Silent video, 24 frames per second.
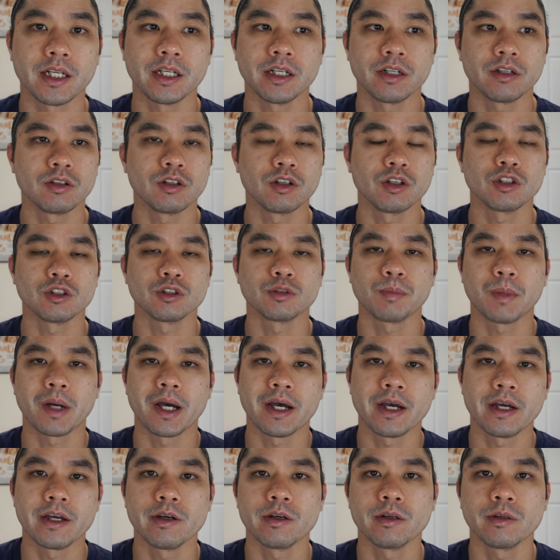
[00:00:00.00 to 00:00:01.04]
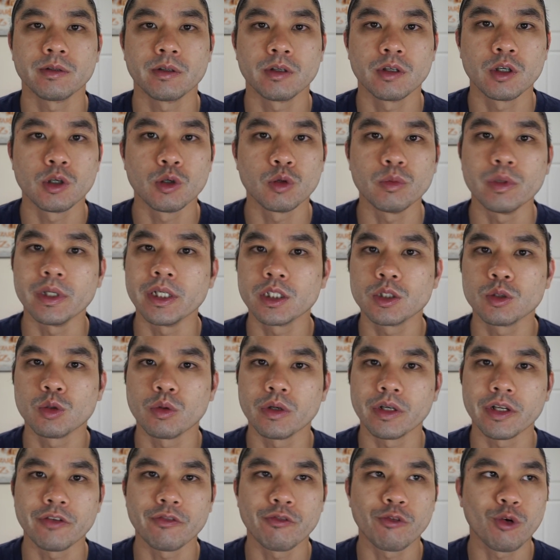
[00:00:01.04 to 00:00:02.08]
here goes my week
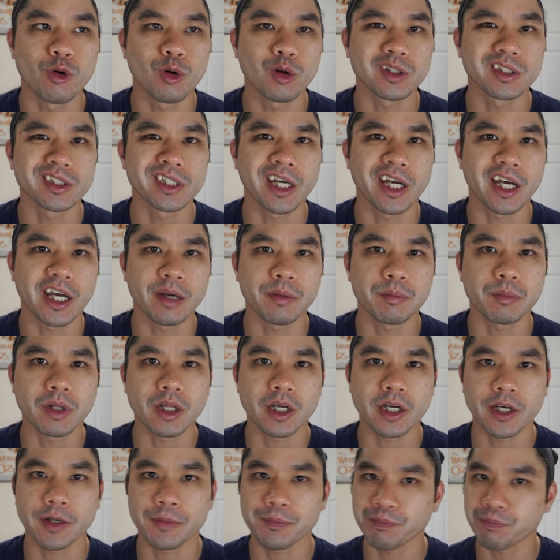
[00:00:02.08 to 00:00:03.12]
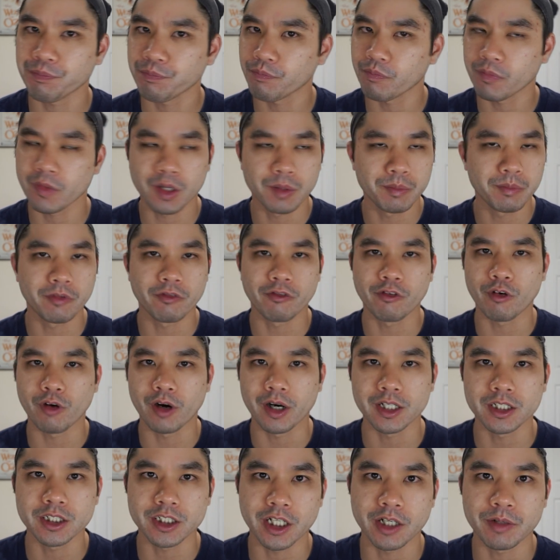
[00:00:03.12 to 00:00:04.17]
24 timeline before
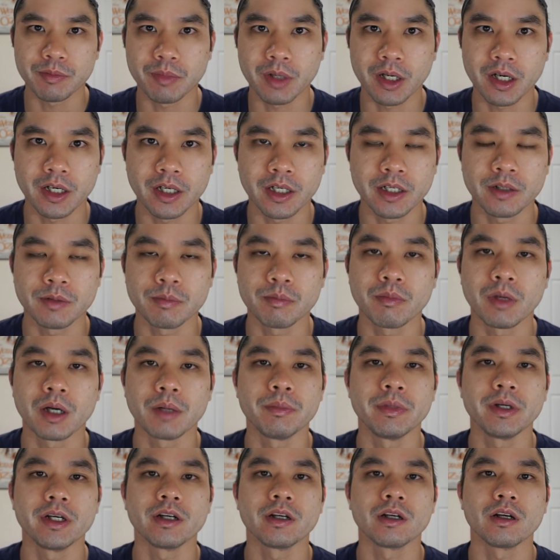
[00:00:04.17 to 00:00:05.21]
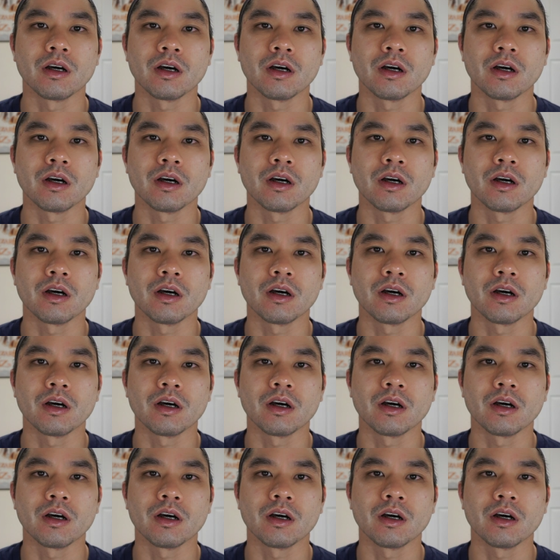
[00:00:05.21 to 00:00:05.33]
I shave my beard